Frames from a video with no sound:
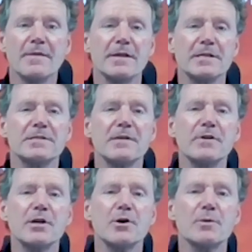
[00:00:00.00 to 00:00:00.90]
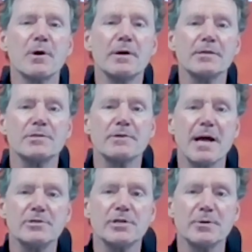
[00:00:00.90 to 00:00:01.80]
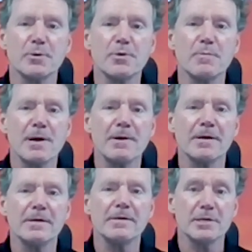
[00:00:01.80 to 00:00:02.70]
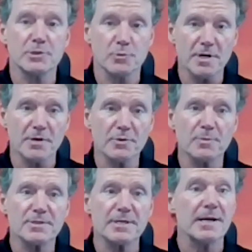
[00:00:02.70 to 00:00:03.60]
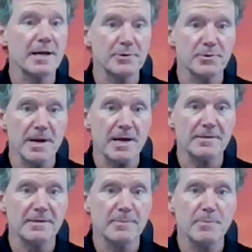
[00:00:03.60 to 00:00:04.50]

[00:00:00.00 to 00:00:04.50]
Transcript: The Nextivity go-to-market strategy in North America is 100% indirect,